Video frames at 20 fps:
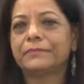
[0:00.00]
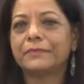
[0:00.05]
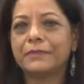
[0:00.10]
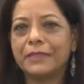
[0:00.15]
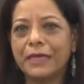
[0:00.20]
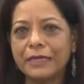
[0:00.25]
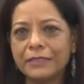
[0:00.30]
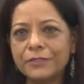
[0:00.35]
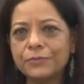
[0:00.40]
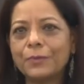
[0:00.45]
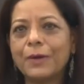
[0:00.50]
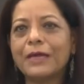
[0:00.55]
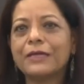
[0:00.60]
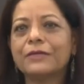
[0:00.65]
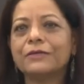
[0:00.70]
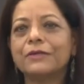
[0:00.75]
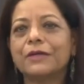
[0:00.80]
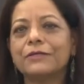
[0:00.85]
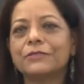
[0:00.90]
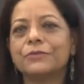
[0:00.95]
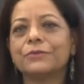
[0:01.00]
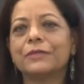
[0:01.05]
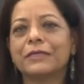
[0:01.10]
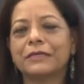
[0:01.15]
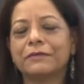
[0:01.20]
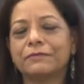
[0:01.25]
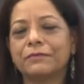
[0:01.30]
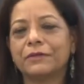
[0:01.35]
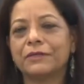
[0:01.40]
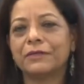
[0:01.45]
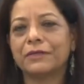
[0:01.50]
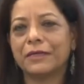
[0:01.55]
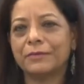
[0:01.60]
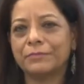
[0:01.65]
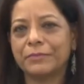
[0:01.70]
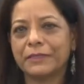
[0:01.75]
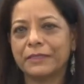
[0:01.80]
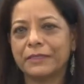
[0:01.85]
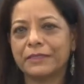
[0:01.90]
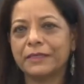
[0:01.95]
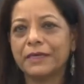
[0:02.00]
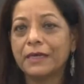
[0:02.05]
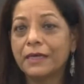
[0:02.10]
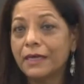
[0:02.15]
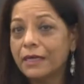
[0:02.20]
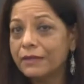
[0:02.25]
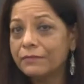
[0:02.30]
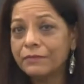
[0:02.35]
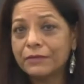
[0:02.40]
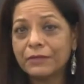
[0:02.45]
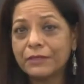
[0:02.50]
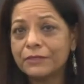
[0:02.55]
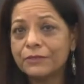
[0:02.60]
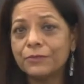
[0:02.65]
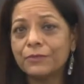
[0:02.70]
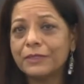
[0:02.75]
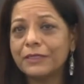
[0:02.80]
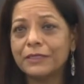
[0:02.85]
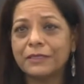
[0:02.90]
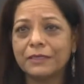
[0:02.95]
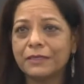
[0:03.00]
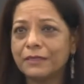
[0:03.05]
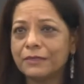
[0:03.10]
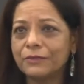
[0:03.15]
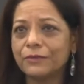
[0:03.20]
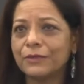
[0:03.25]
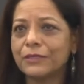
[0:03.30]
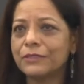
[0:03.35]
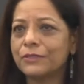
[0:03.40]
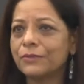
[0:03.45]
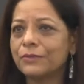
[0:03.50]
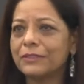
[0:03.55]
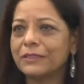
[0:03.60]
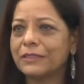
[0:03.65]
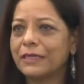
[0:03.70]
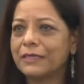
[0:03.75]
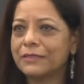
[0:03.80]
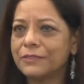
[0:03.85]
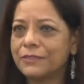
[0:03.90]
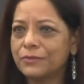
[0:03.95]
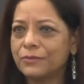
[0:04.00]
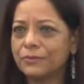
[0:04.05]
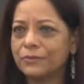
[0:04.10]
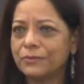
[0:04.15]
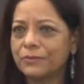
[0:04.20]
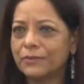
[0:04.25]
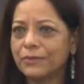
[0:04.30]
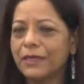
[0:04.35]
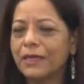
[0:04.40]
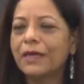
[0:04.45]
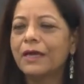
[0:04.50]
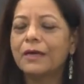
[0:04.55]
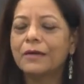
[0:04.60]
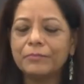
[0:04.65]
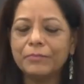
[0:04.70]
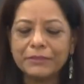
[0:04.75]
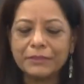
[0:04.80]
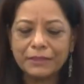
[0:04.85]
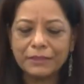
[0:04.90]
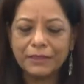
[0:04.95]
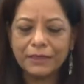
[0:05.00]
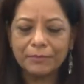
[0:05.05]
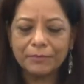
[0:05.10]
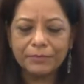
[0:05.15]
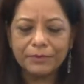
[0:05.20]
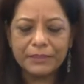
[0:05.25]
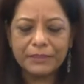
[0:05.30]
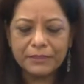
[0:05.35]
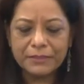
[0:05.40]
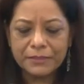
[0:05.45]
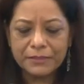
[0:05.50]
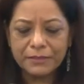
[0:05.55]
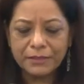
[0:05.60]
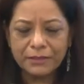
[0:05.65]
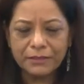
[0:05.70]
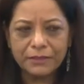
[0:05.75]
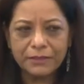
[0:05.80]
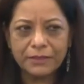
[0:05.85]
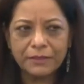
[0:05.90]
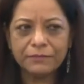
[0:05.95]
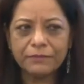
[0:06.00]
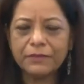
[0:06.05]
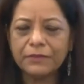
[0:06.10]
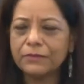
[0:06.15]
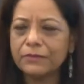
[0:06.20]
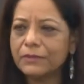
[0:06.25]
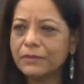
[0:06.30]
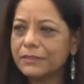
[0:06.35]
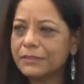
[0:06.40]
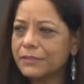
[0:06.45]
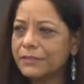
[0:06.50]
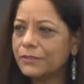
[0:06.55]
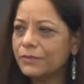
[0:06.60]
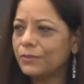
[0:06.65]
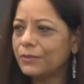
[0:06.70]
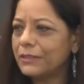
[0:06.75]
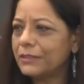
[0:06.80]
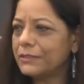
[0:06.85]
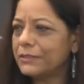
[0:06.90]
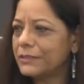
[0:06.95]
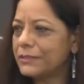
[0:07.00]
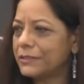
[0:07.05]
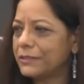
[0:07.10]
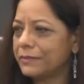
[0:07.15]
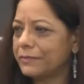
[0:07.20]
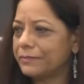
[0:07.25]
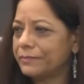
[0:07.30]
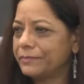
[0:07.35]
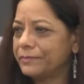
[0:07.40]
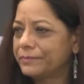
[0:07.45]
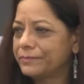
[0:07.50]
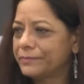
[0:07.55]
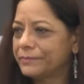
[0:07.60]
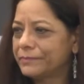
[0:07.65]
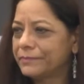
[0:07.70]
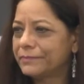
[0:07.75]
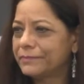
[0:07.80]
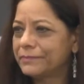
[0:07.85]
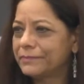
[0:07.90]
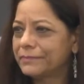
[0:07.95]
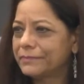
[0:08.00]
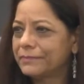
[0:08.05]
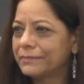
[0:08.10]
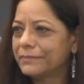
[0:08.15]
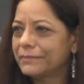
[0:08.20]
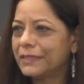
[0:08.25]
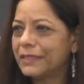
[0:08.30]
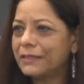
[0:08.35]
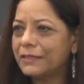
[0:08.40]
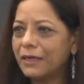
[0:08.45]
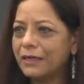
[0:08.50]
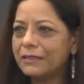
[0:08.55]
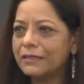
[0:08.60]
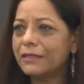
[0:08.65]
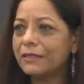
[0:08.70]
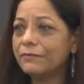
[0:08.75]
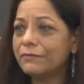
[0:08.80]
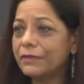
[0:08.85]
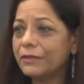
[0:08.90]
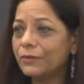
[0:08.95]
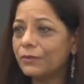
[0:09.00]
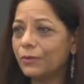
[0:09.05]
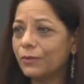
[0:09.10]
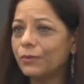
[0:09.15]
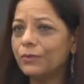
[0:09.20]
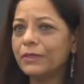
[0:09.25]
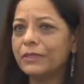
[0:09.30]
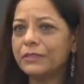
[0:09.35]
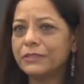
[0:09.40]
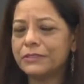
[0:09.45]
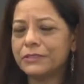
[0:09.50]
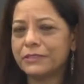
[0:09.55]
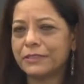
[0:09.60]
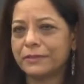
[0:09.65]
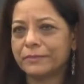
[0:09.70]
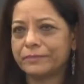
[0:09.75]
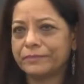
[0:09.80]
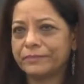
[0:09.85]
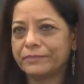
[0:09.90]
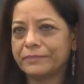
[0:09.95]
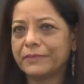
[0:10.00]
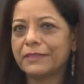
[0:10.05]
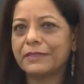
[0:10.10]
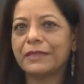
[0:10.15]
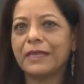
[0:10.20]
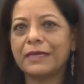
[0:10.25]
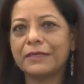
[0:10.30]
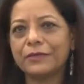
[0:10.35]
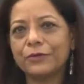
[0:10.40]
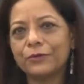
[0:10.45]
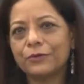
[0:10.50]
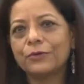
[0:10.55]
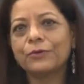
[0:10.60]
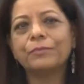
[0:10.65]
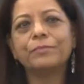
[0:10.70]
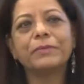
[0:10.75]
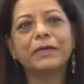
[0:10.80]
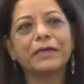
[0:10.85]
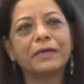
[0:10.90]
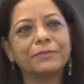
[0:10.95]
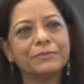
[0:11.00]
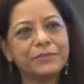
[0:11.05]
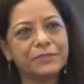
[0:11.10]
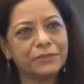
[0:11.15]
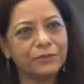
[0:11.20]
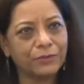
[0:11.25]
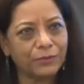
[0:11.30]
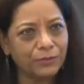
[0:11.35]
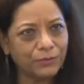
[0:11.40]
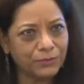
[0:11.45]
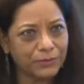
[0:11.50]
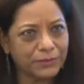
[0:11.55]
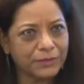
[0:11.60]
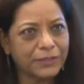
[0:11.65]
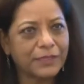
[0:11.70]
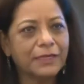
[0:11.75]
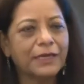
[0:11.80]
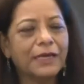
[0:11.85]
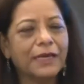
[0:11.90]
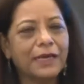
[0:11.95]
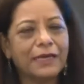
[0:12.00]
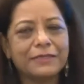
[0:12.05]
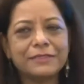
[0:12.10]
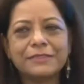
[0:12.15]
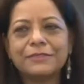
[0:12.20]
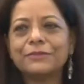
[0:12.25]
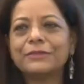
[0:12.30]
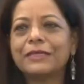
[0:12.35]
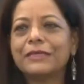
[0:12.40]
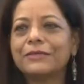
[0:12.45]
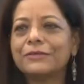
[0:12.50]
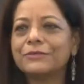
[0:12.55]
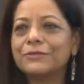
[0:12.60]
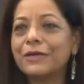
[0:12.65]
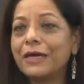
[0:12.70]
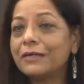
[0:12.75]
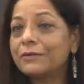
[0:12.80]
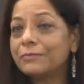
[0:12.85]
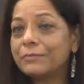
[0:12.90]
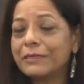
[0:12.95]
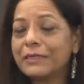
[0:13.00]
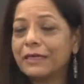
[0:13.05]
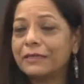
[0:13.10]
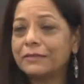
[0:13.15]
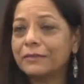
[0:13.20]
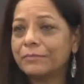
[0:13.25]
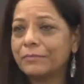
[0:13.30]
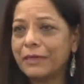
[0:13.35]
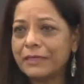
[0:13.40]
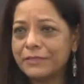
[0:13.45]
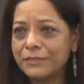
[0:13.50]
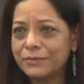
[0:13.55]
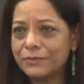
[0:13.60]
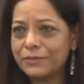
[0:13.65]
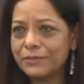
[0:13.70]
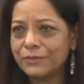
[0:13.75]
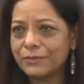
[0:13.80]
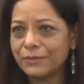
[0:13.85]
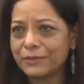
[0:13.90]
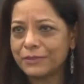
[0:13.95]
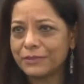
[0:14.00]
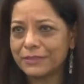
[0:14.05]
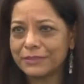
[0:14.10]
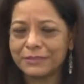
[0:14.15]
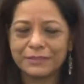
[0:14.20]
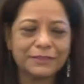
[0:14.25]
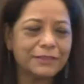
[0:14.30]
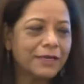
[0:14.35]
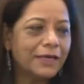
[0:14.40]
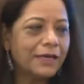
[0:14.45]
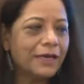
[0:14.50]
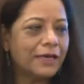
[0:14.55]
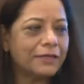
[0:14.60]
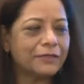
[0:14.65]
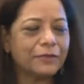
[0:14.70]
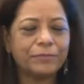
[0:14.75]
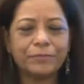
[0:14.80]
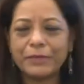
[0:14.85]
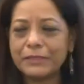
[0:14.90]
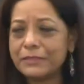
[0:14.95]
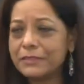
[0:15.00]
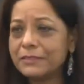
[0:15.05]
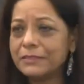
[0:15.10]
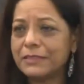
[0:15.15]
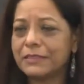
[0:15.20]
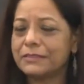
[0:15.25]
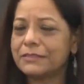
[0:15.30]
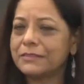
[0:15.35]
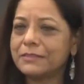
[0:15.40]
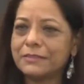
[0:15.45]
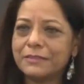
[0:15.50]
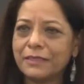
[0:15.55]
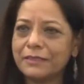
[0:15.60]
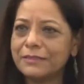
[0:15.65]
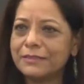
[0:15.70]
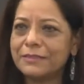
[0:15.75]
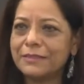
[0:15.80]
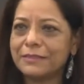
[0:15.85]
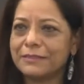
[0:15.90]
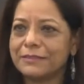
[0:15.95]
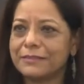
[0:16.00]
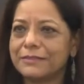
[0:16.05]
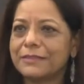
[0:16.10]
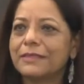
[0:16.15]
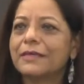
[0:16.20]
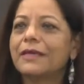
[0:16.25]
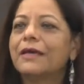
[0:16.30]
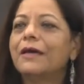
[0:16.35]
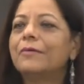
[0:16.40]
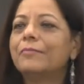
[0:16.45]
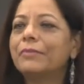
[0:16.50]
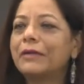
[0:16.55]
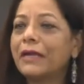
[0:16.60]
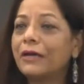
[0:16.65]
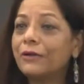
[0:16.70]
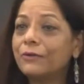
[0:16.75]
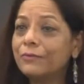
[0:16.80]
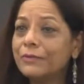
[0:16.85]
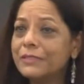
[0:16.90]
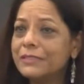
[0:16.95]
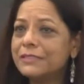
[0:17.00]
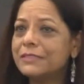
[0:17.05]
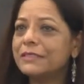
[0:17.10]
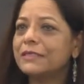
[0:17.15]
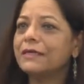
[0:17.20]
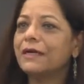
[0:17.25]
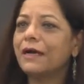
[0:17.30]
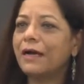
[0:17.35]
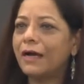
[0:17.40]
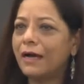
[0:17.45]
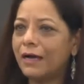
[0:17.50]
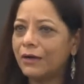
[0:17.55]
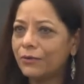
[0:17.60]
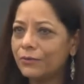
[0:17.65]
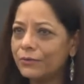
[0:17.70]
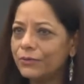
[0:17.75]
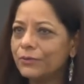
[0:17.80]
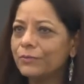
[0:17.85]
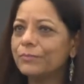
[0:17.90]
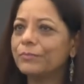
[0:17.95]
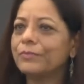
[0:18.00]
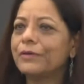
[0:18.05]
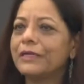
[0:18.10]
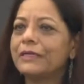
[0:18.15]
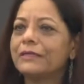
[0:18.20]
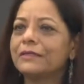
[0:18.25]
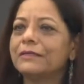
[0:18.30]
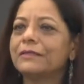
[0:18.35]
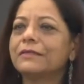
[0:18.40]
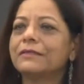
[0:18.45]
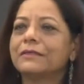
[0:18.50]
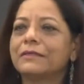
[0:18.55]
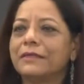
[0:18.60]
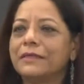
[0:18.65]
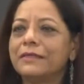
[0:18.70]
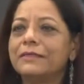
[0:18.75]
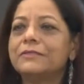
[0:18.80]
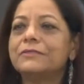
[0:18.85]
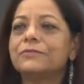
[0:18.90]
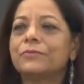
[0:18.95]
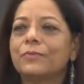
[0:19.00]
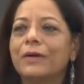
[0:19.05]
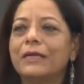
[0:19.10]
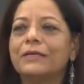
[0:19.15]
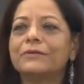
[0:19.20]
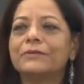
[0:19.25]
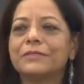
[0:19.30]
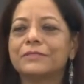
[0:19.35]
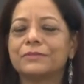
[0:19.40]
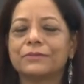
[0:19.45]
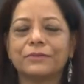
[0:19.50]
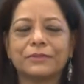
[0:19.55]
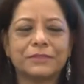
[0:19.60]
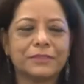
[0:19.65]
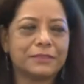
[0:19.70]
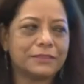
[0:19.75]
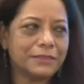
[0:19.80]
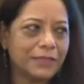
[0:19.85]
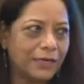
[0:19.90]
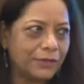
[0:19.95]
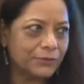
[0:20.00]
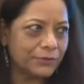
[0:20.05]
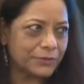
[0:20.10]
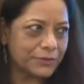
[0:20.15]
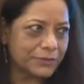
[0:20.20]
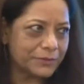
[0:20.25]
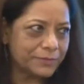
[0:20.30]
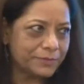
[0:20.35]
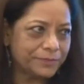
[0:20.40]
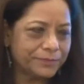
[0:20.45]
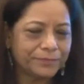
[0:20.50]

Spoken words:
That's why you're not doing it for your company. If you can do it here, you can do it there too. But the company is not giving you custodianship. They're not giving you ownership, like your group becomes your own. And so then you try to bring out the best resources and your presentation is excellent. But I always see how you bring each one resources out.